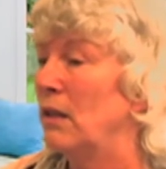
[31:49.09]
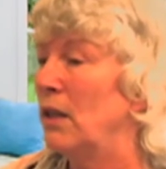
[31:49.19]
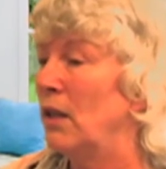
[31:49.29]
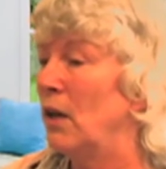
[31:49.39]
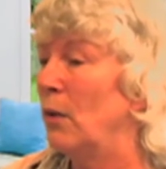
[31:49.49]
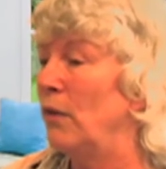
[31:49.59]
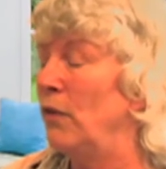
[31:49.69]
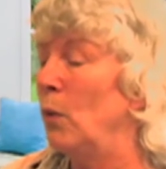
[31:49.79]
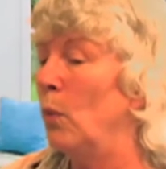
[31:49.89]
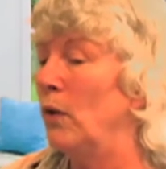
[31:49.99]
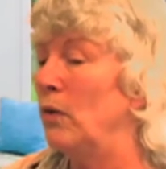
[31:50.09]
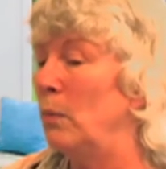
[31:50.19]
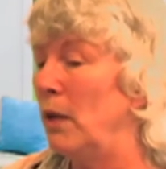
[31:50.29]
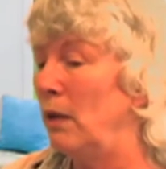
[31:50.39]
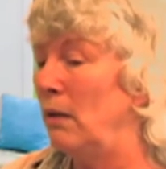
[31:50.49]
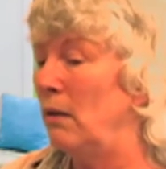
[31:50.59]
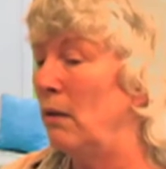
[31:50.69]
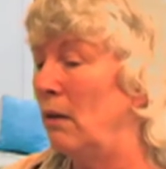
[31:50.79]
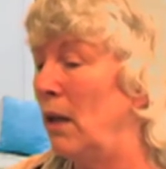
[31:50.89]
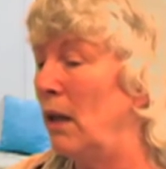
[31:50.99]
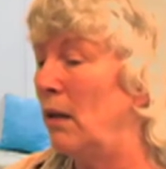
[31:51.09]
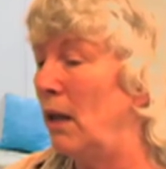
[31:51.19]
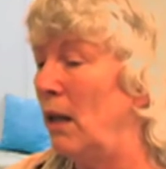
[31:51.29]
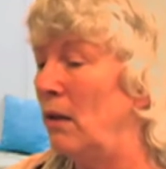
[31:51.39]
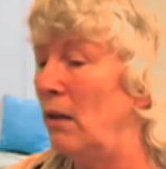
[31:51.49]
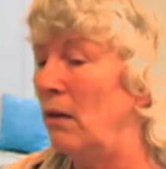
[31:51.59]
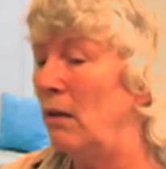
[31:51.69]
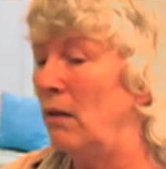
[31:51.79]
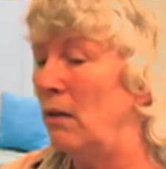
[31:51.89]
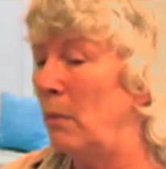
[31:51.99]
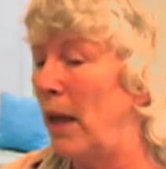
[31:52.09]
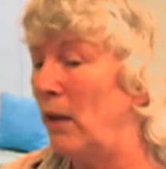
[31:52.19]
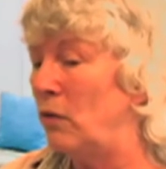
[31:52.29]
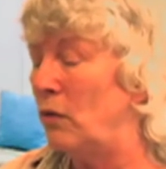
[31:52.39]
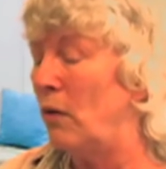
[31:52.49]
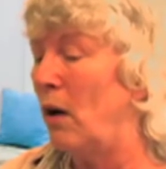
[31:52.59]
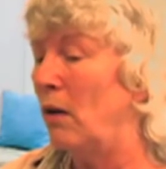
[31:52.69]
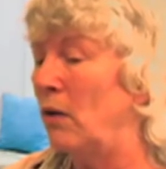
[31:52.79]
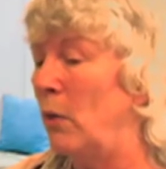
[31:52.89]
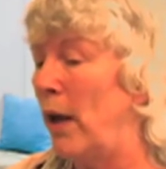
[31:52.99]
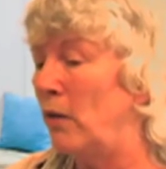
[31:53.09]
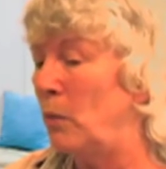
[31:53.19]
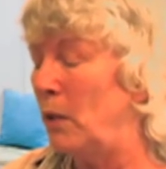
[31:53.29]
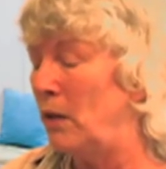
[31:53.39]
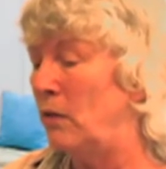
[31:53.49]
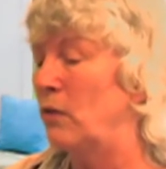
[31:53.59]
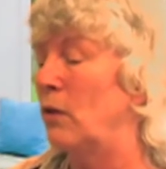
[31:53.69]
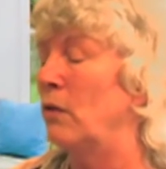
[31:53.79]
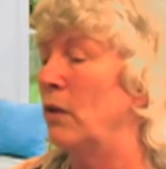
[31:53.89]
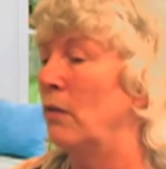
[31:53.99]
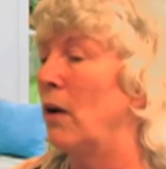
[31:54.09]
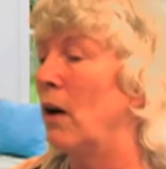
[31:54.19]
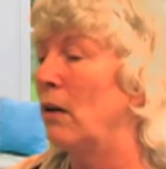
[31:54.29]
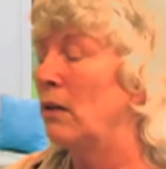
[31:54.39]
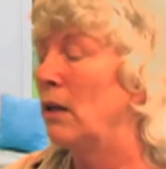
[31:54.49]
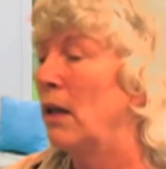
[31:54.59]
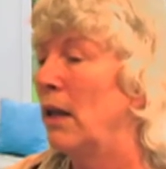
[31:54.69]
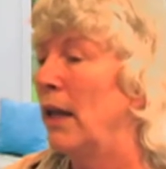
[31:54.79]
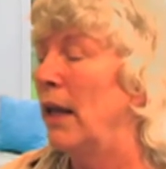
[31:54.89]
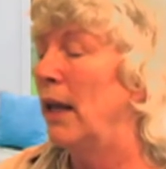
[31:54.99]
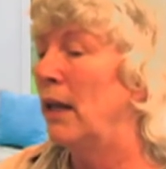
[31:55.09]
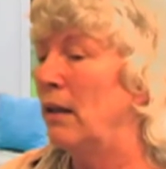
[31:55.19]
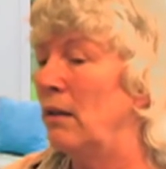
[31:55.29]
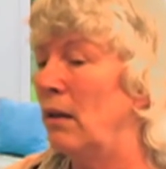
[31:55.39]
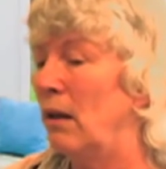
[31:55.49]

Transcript: You know, if you want to be the master of all, you have to be the servant of all. And